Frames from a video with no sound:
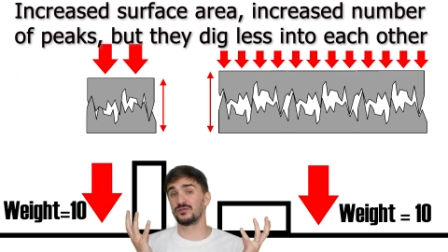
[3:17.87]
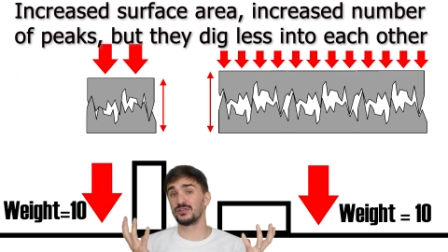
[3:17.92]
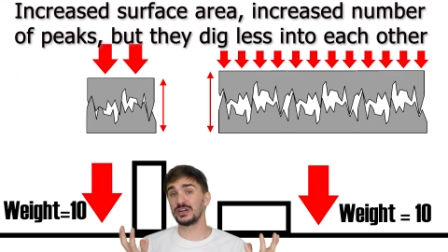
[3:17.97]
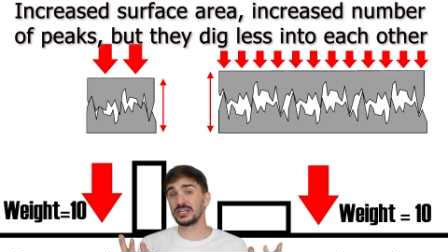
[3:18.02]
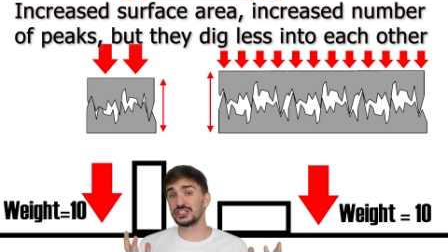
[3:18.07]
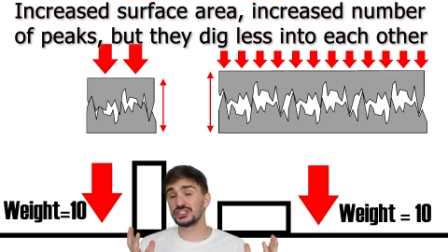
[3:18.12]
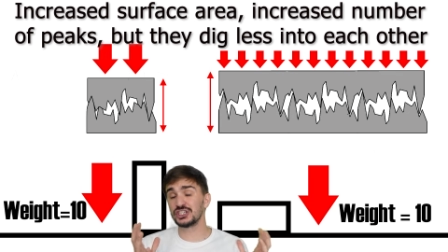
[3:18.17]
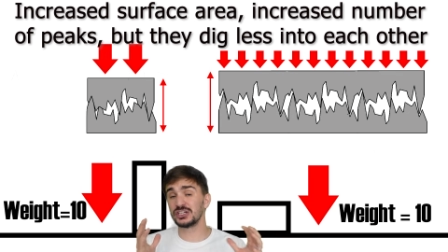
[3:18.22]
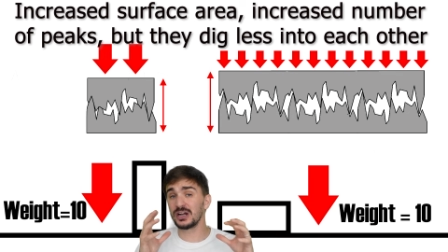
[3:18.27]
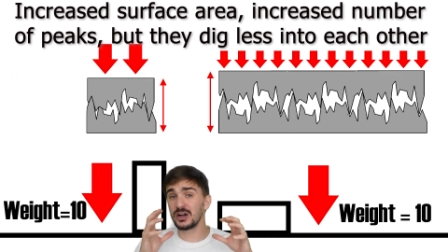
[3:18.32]

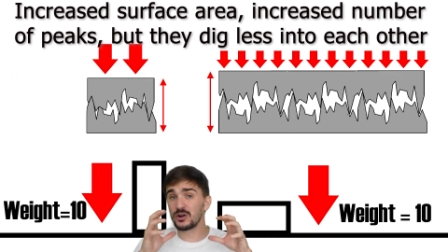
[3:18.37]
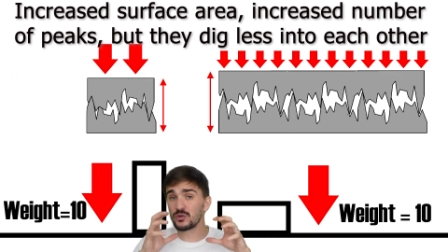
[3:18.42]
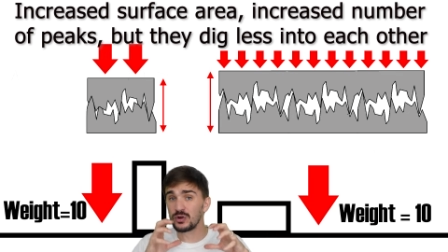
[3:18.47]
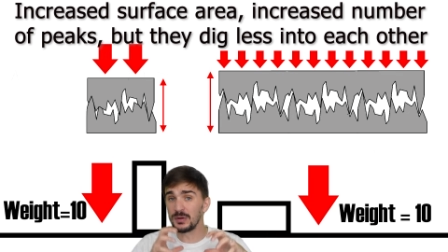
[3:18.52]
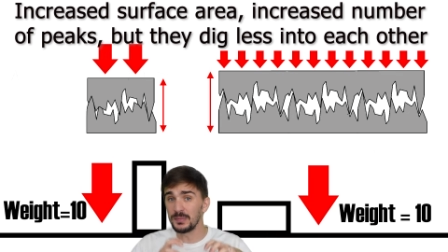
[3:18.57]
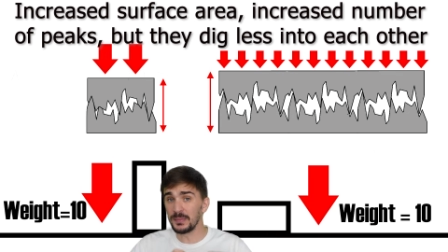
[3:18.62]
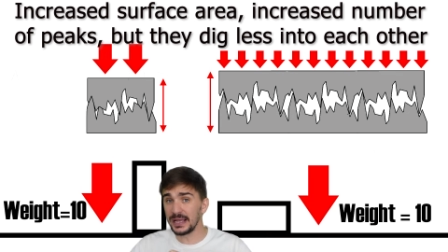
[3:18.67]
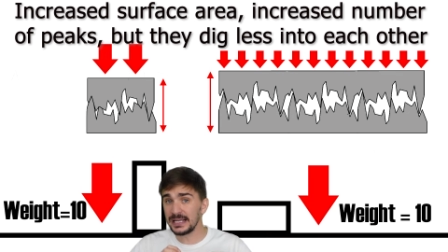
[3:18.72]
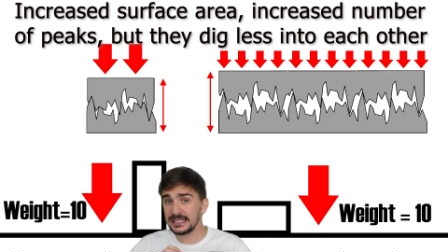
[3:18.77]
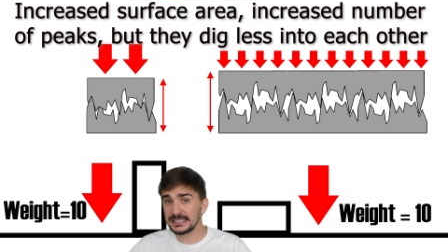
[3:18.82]
friction
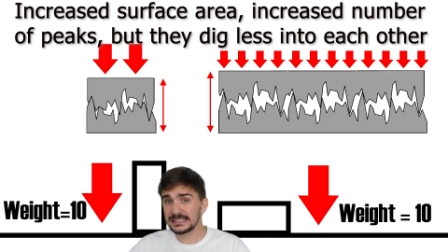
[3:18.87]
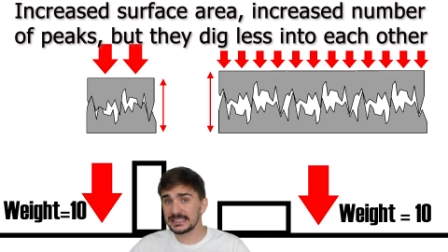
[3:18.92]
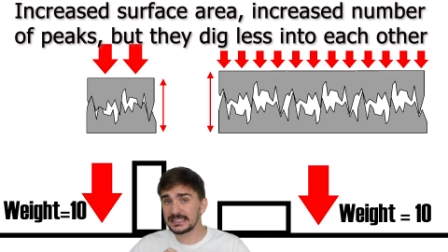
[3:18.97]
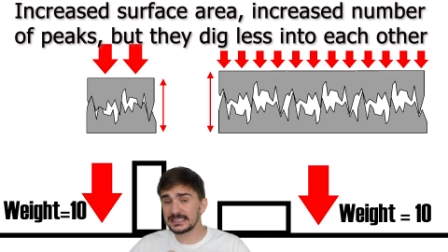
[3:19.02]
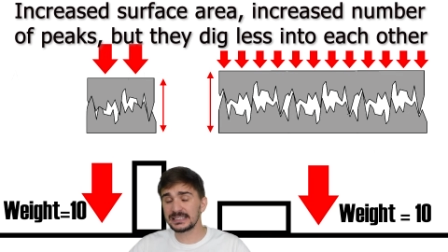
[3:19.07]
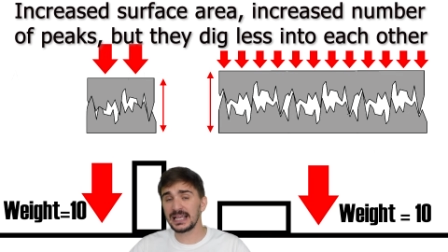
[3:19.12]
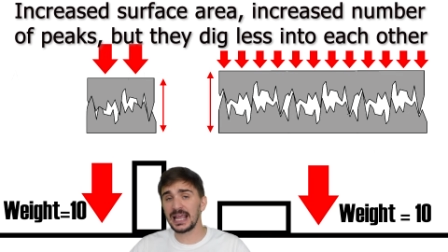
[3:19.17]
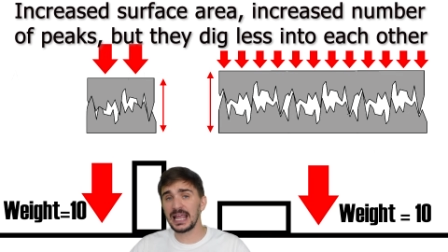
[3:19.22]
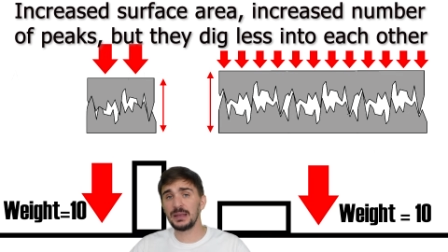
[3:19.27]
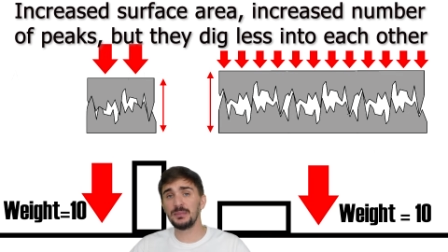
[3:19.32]
remains the
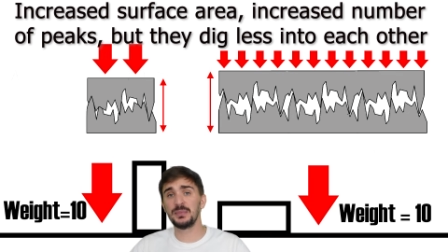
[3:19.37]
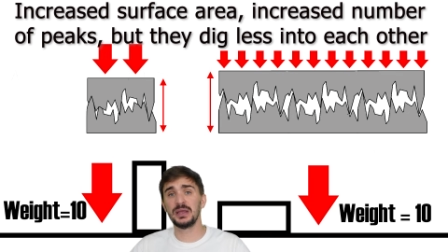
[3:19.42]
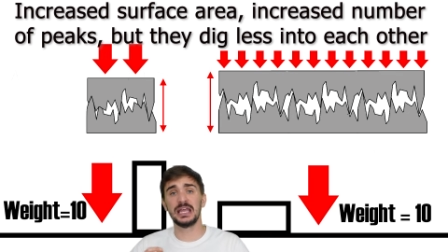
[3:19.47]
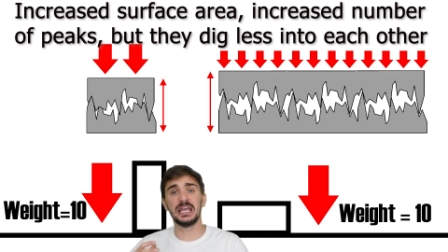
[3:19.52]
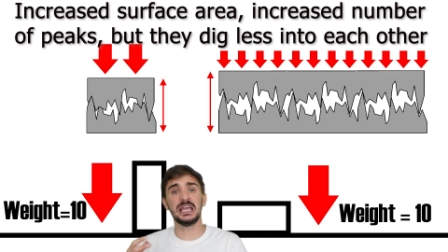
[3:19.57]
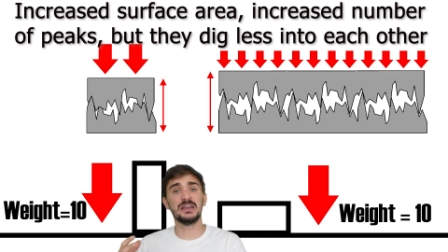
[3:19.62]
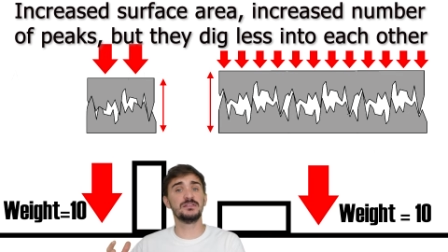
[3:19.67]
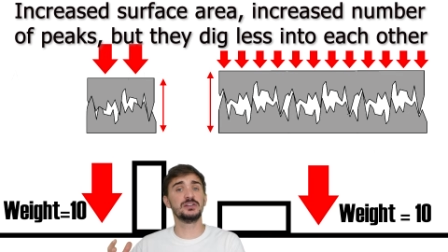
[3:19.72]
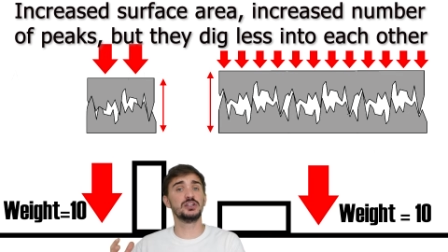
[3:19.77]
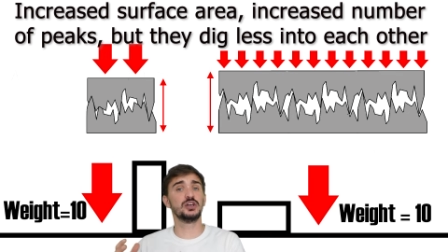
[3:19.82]
same
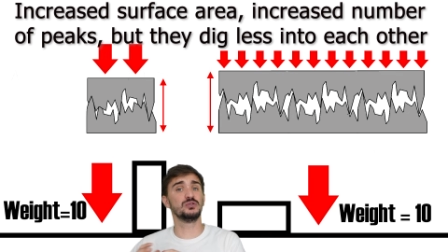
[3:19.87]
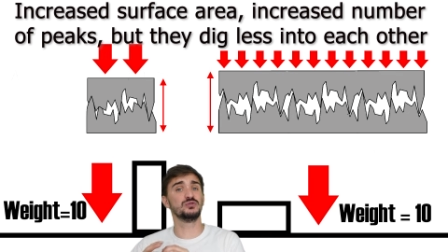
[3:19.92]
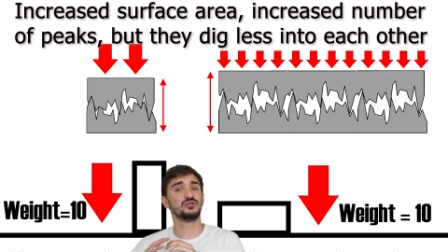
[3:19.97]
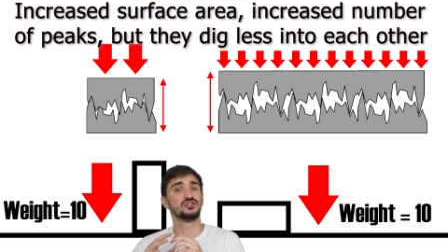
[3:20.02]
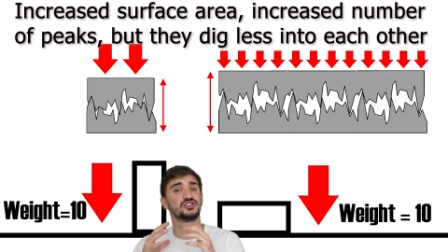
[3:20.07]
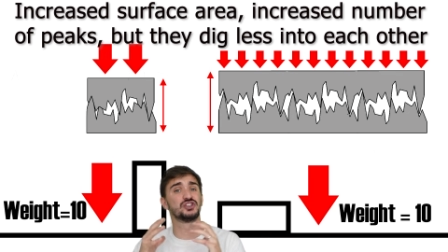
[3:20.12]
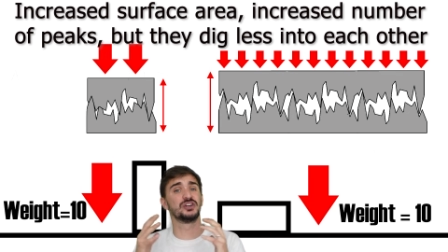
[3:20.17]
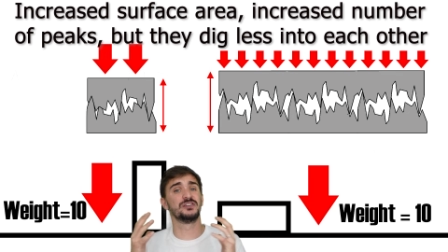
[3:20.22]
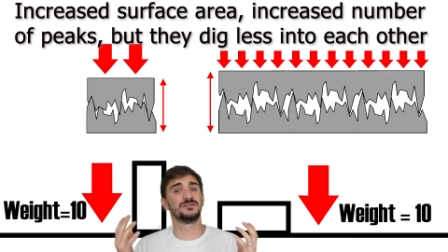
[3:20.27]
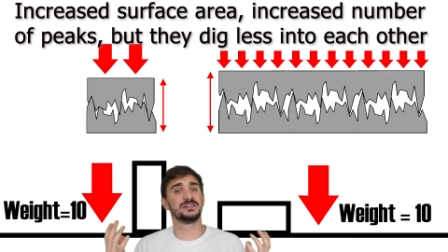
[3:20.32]
even though
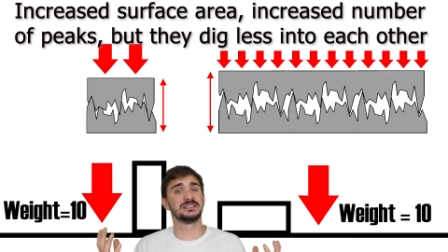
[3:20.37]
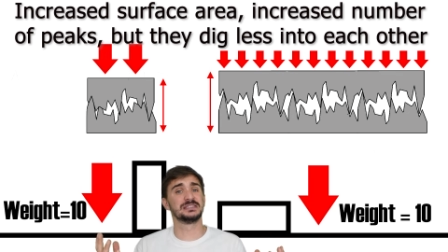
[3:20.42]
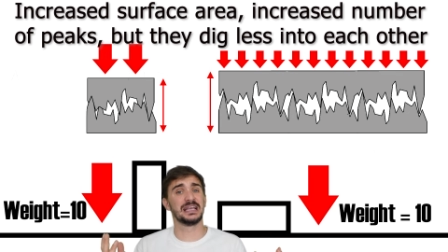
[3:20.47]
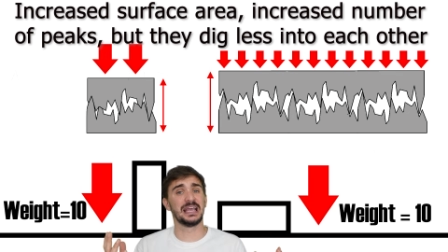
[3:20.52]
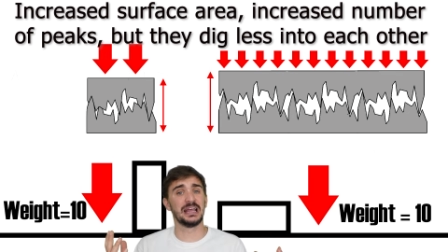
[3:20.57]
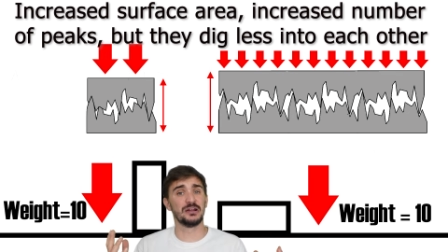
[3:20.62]
surface